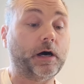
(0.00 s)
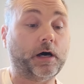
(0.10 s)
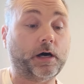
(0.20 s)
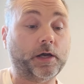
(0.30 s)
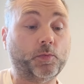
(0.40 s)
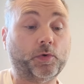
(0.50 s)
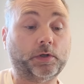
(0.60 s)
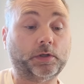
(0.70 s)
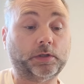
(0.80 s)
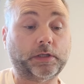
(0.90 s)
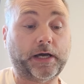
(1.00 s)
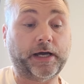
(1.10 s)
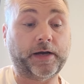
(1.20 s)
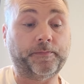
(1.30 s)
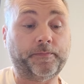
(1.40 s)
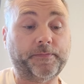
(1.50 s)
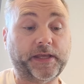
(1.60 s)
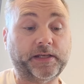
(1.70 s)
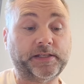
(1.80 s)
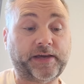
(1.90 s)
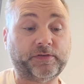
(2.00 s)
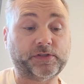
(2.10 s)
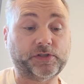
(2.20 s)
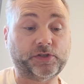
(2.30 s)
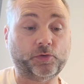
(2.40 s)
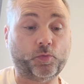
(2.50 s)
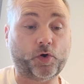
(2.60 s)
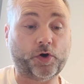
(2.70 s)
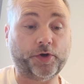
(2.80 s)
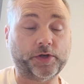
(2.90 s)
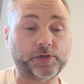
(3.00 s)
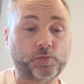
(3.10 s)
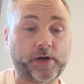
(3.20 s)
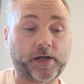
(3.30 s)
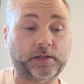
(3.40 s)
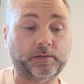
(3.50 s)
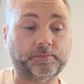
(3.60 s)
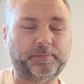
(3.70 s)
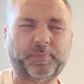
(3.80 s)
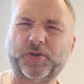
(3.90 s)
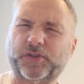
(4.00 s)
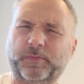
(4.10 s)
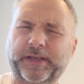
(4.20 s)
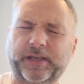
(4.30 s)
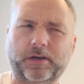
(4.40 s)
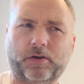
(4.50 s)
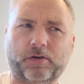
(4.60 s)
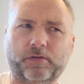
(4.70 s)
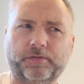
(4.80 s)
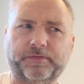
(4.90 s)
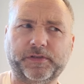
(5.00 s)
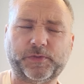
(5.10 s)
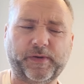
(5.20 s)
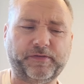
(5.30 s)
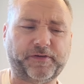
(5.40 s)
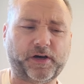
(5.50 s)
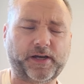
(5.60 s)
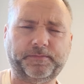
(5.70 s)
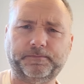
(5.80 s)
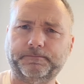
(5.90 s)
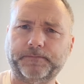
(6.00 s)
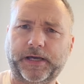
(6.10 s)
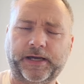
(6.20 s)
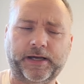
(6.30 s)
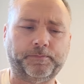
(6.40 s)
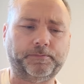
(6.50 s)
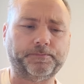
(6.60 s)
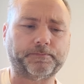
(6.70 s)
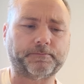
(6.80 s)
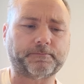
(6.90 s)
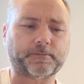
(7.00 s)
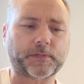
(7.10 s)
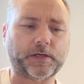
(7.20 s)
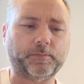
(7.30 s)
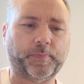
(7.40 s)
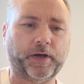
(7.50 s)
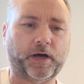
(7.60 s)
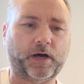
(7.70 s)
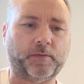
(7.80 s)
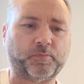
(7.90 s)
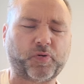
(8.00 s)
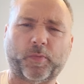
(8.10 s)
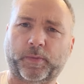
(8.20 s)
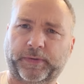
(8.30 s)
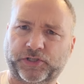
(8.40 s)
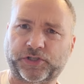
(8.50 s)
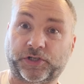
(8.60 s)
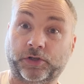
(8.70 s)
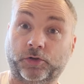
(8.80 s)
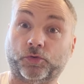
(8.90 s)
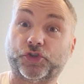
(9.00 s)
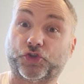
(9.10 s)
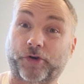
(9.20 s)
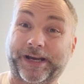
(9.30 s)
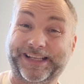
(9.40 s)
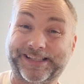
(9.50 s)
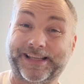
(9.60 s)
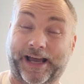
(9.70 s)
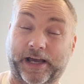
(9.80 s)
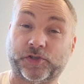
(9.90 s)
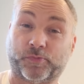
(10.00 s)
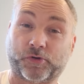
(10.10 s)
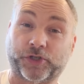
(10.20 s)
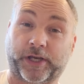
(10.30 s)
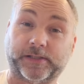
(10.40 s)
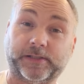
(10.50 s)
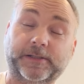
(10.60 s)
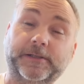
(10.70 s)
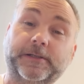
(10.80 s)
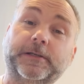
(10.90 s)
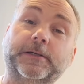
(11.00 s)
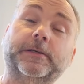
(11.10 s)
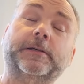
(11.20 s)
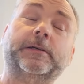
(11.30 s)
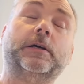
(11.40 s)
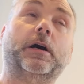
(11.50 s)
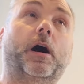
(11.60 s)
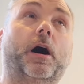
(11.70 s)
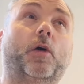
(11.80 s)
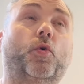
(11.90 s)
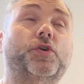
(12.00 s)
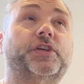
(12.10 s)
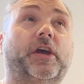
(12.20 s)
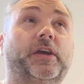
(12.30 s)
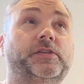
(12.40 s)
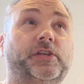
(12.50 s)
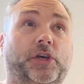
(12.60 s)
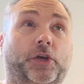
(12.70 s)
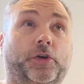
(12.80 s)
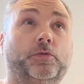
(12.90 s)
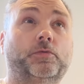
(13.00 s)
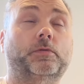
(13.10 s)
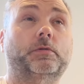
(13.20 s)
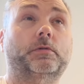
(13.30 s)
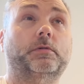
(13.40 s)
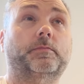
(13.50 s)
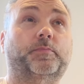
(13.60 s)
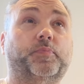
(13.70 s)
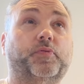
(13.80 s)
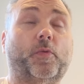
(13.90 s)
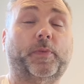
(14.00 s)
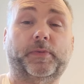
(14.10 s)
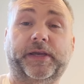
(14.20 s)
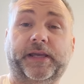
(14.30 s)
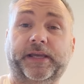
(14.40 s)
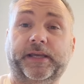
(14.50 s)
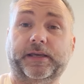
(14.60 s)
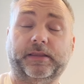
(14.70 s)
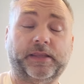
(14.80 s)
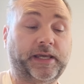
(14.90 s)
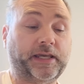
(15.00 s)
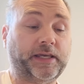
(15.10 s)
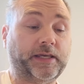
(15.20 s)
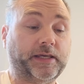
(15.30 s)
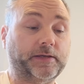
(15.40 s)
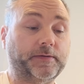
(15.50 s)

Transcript: I will um, endeavour to do one as well, possibly of the Spitfire, um, but I'm probably just going to launch straight into that as a project. I was going to do probably the